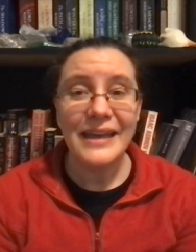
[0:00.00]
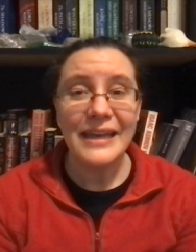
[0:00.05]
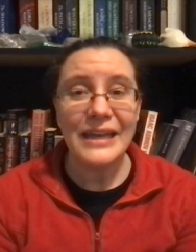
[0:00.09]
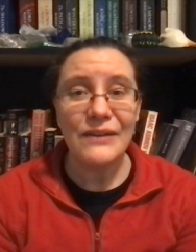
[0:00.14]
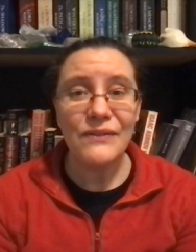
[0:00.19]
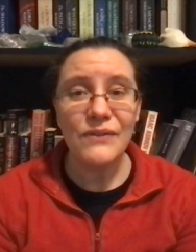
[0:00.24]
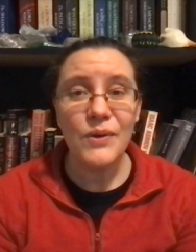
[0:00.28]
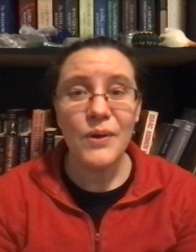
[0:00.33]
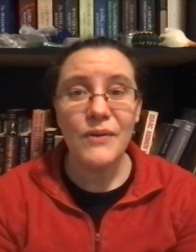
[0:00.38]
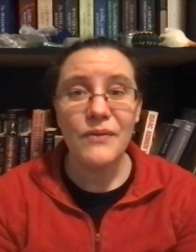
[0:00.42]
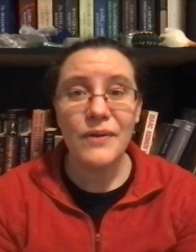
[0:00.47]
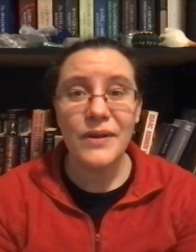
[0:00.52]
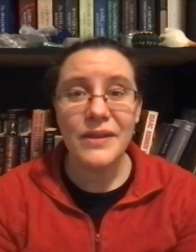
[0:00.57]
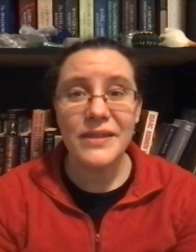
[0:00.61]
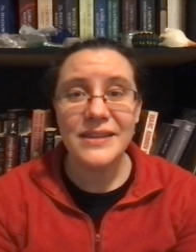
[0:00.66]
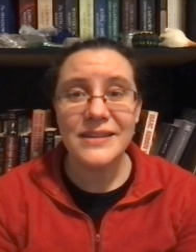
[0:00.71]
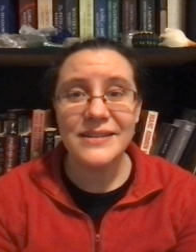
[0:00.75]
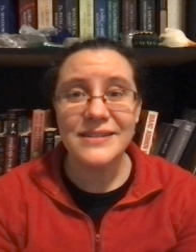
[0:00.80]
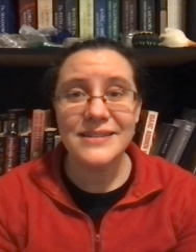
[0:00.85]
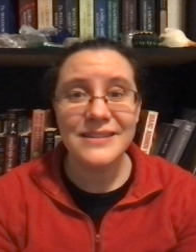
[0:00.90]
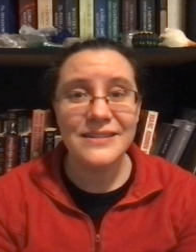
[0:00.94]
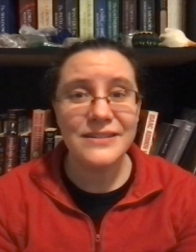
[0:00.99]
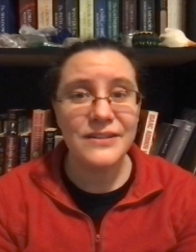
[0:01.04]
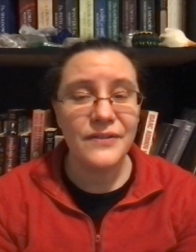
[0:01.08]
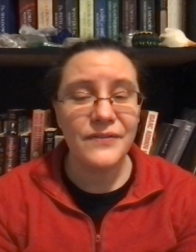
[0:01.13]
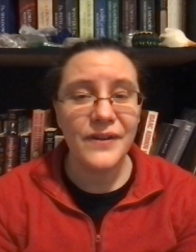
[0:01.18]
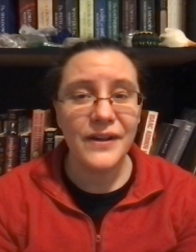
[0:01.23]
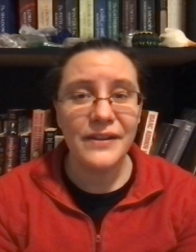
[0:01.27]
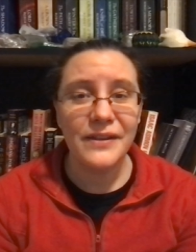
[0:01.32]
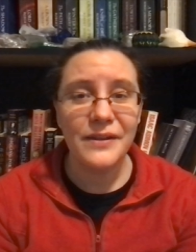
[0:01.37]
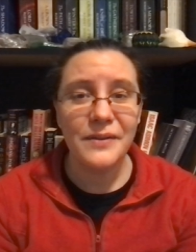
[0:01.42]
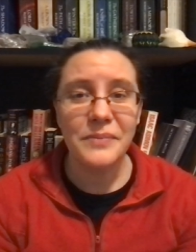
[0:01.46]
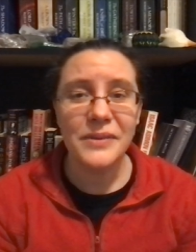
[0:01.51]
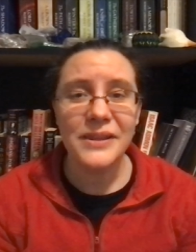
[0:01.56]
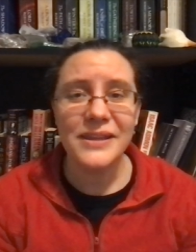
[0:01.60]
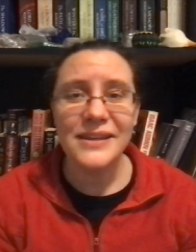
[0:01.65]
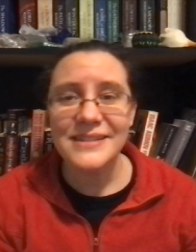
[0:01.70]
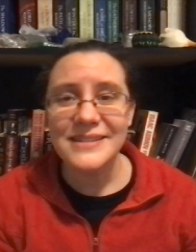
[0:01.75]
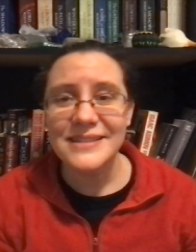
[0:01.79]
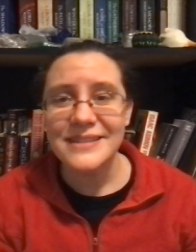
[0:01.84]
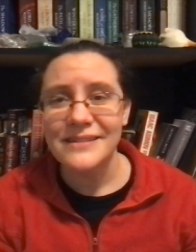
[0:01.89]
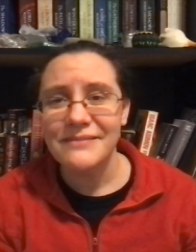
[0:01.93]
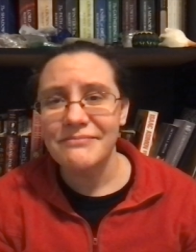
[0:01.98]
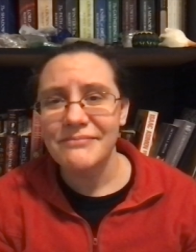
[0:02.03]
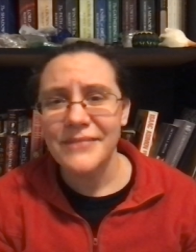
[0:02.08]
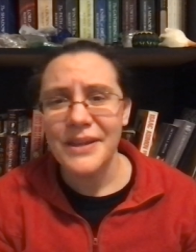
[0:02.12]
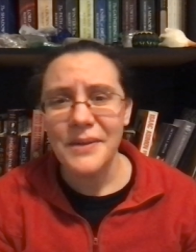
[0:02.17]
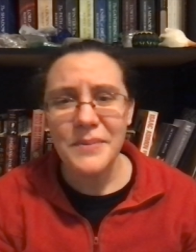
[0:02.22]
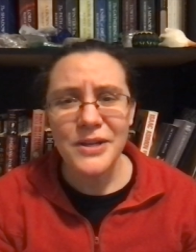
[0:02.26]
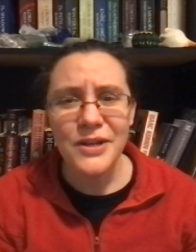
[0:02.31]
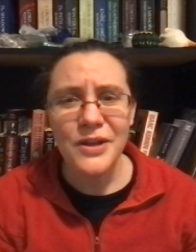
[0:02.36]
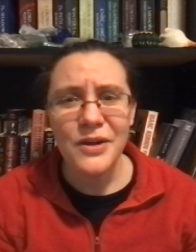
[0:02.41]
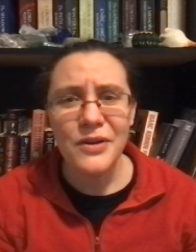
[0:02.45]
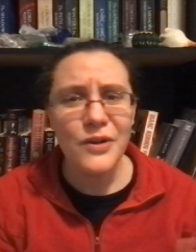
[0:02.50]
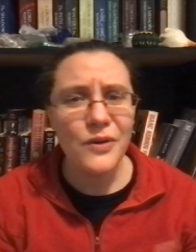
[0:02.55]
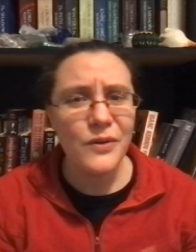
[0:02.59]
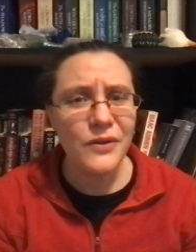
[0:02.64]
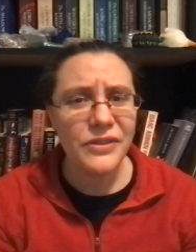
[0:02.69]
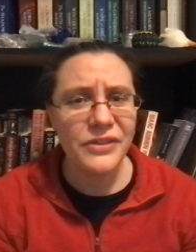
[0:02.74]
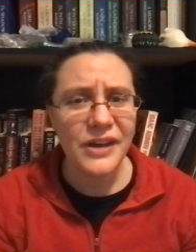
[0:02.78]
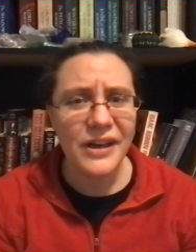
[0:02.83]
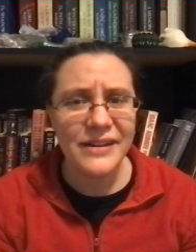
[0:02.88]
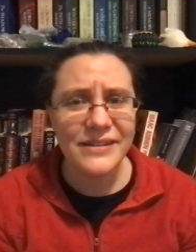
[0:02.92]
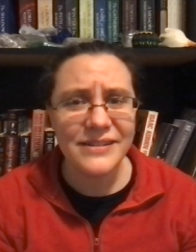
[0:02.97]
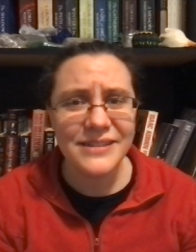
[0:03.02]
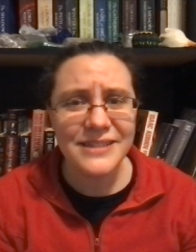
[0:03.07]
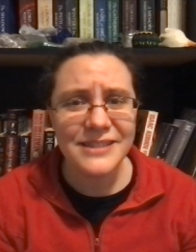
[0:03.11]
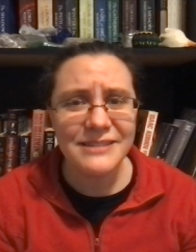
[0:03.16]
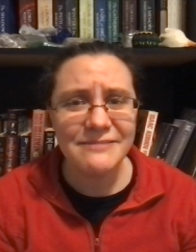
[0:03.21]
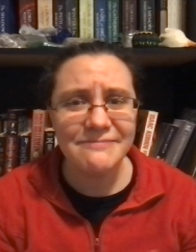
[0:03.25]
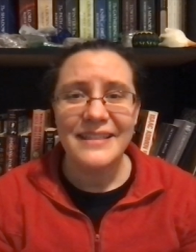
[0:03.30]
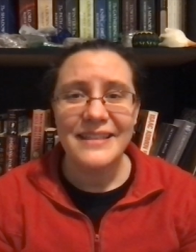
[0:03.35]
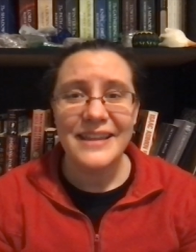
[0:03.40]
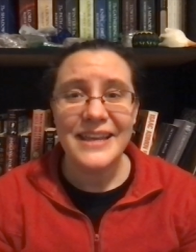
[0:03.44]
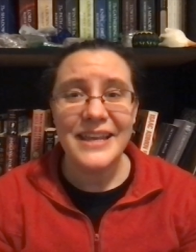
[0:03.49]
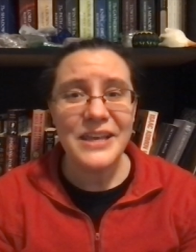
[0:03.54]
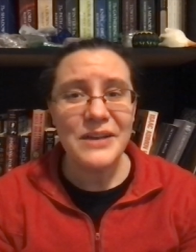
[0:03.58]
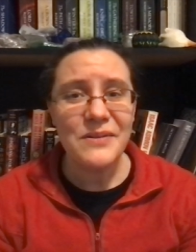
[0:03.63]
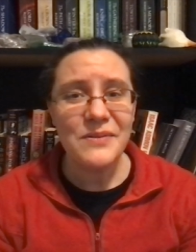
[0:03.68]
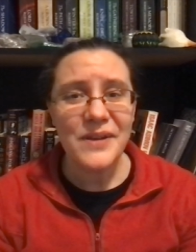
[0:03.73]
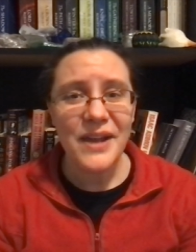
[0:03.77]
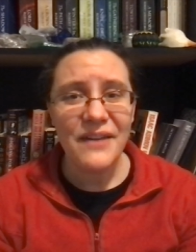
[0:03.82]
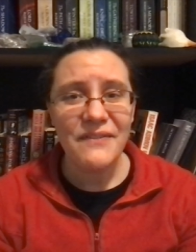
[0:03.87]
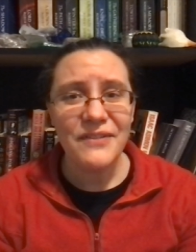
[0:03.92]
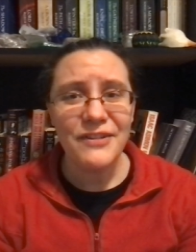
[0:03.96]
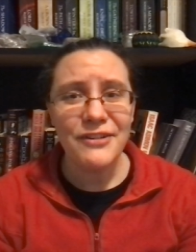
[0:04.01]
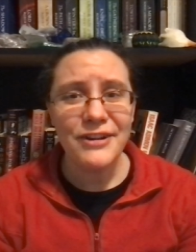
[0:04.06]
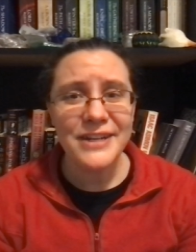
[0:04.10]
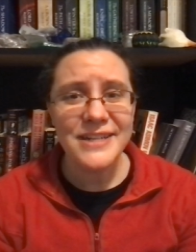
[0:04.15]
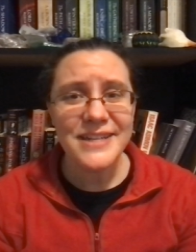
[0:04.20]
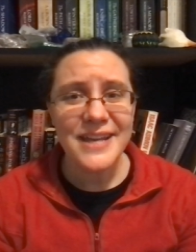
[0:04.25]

If you have read this novella, please let me know your thoughts. Thank you and have a great